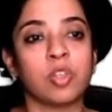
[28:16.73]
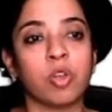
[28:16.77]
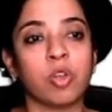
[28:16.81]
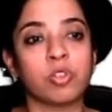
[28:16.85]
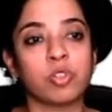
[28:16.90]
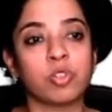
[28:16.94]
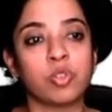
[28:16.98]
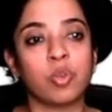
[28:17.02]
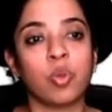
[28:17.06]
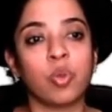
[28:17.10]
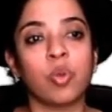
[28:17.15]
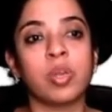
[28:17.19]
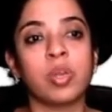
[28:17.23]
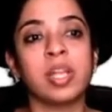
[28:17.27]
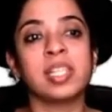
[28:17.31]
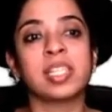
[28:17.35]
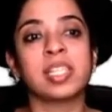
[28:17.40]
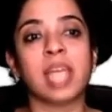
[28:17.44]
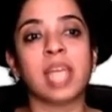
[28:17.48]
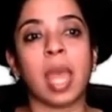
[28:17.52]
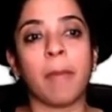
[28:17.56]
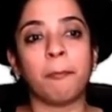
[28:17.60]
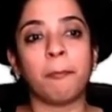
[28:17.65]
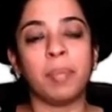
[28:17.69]
also known
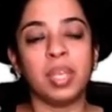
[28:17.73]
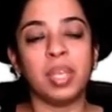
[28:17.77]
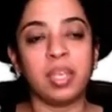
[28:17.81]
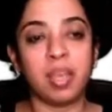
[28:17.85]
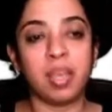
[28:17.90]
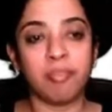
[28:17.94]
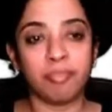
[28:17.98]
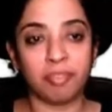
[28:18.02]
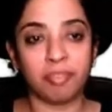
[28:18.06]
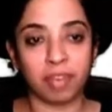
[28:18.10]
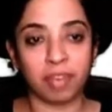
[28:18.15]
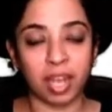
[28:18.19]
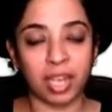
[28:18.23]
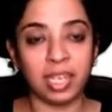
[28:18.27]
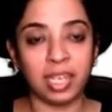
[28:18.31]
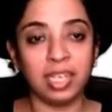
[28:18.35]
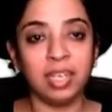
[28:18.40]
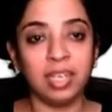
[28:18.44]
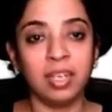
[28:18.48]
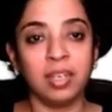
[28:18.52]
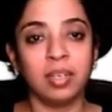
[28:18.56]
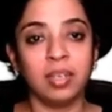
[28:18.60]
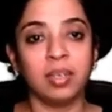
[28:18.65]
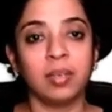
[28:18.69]
as
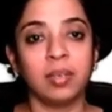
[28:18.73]
epinephrine